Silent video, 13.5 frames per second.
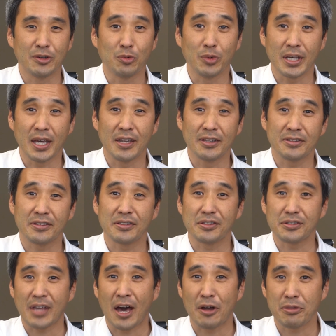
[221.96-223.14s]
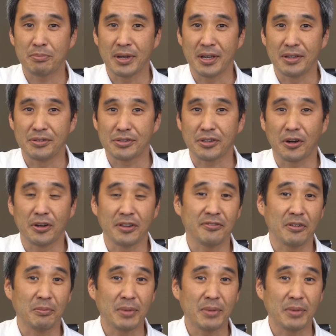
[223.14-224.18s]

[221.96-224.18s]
we get into the South Bay, starting from